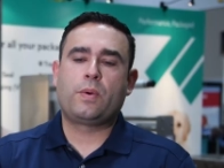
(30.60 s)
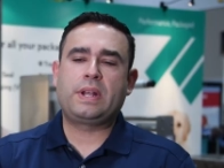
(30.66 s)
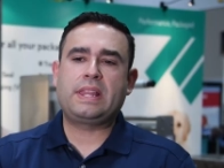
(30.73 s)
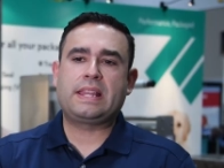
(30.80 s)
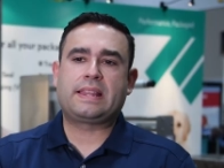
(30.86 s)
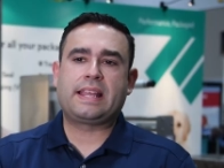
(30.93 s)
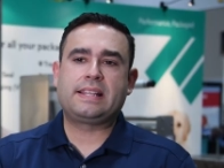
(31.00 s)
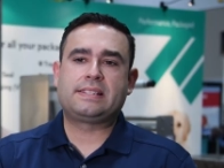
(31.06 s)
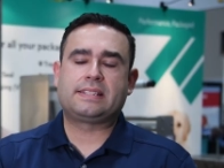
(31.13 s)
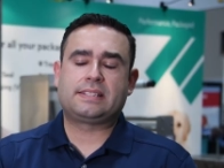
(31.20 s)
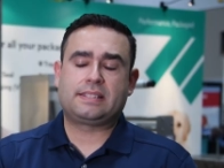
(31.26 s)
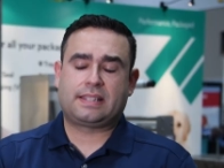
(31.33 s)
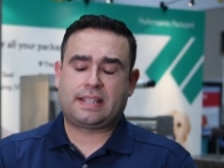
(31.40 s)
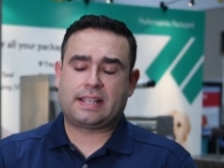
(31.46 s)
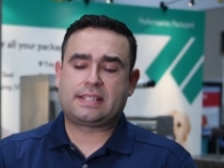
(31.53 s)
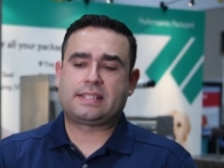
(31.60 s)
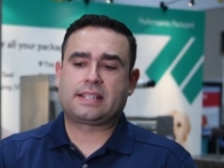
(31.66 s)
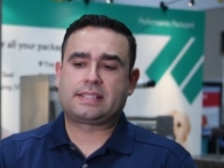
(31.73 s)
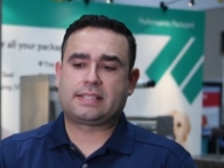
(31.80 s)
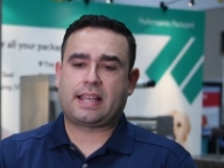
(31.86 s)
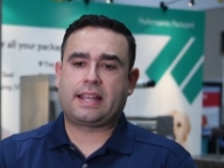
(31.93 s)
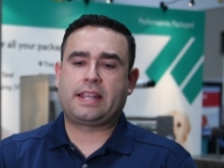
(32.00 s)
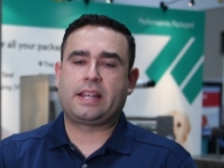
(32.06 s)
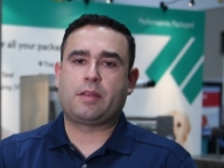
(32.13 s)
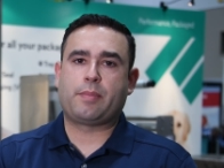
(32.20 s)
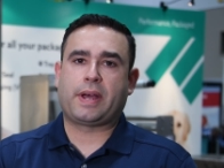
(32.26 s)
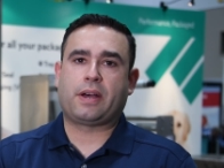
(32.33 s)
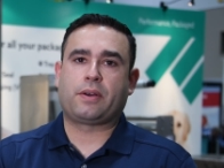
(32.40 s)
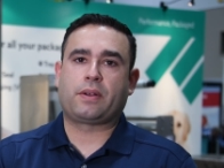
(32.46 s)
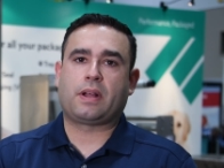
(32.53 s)
One of the things that's exciting
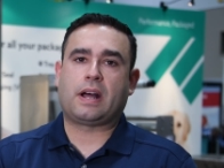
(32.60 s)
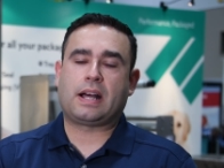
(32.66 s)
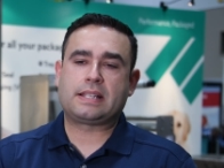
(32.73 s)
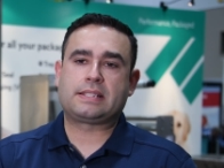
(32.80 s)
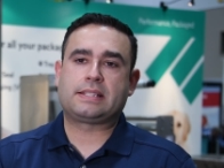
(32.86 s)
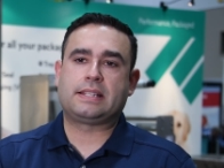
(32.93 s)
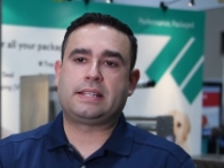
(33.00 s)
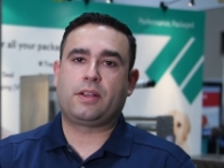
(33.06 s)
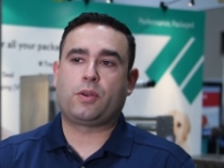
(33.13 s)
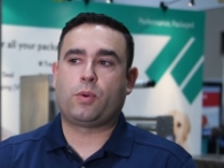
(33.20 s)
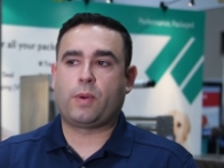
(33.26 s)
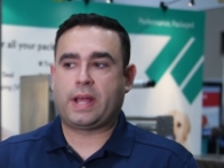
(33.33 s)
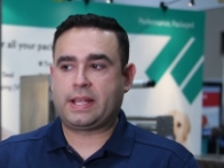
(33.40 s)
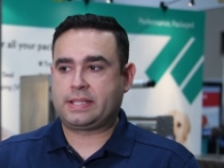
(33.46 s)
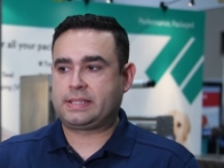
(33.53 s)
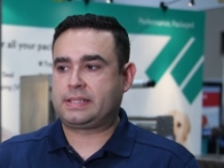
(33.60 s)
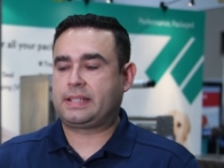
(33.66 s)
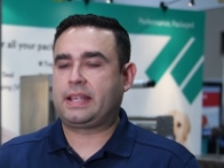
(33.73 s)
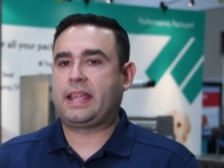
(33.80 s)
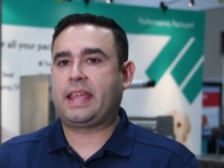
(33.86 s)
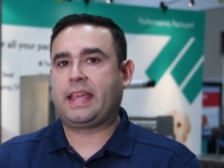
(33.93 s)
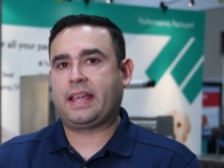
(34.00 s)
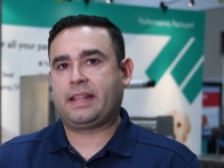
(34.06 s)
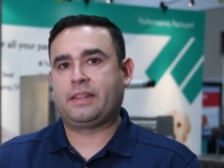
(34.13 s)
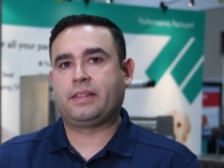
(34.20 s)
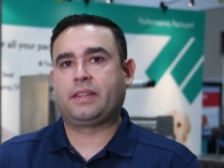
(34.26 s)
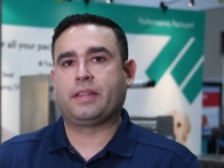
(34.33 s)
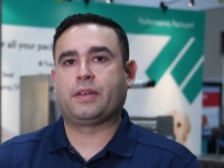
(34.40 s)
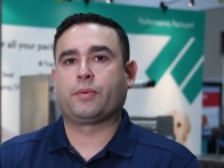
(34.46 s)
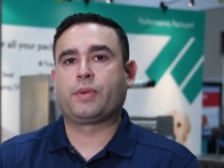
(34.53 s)
about Ossid Quest
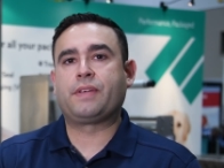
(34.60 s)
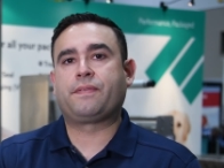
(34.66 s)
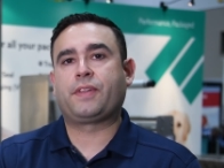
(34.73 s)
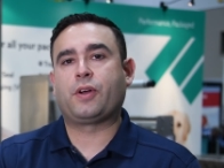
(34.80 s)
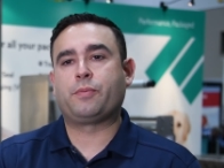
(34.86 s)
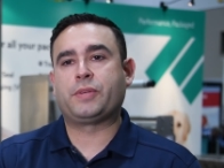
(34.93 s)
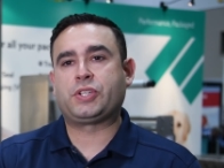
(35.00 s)
and the ReeFlow